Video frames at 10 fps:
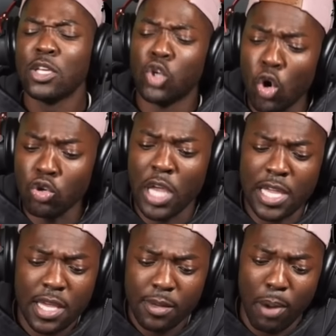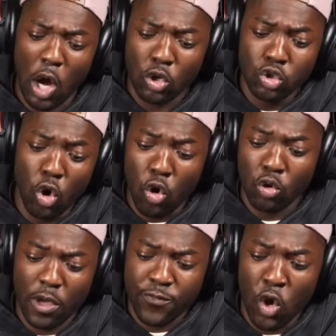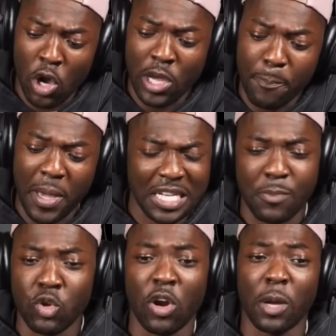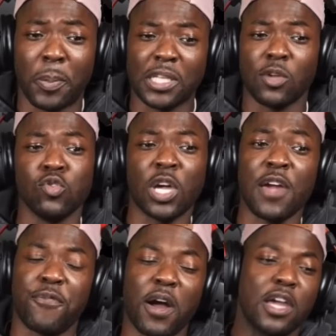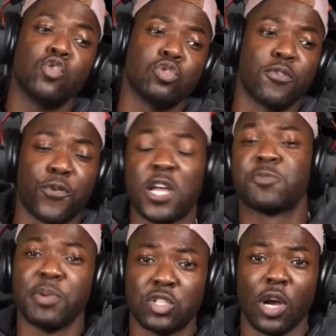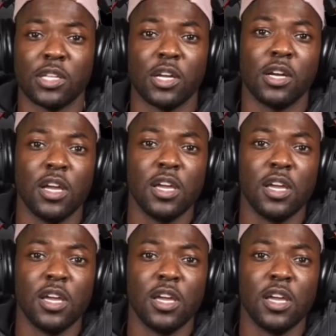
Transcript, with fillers: No, you need, bro. You if you don't get picked up, you don't get picked up. You can't fucking use the friend speech right there.